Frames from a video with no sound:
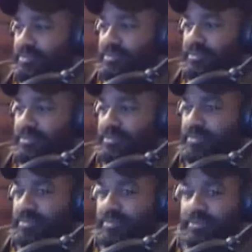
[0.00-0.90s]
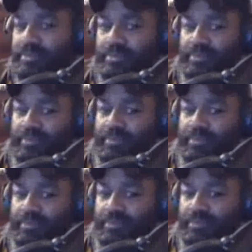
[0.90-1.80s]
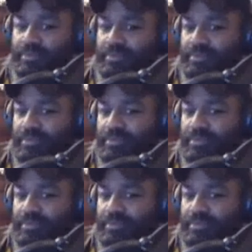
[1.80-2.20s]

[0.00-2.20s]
This person isn't speaking.